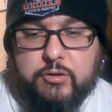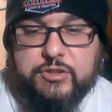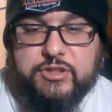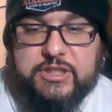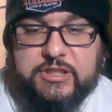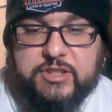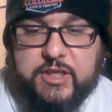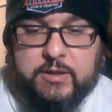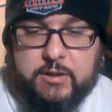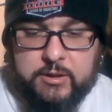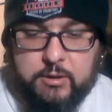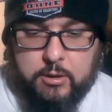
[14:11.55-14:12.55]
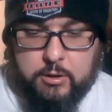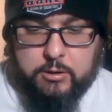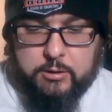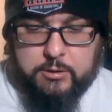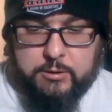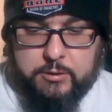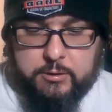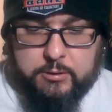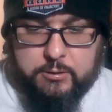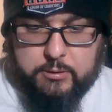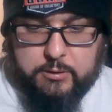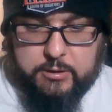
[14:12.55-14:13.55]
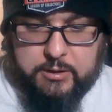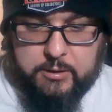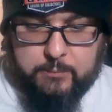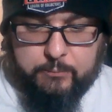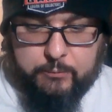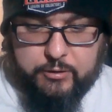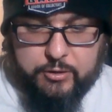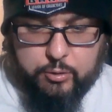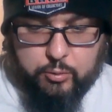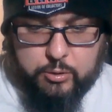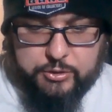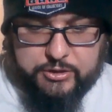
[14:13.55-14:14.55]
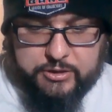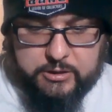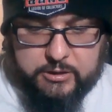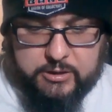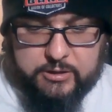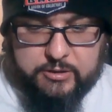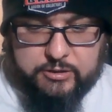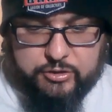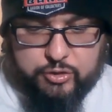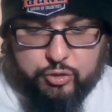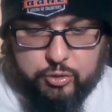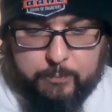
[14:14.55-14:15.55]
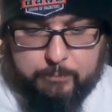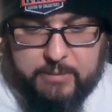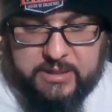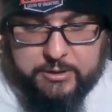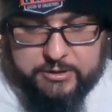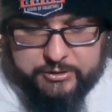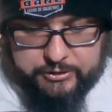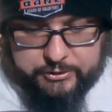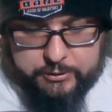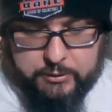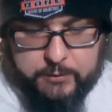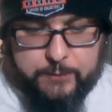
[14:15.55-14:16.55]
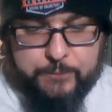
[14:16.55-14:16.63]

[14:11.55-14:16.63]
The detailing on Thunder Rosa is tremendous.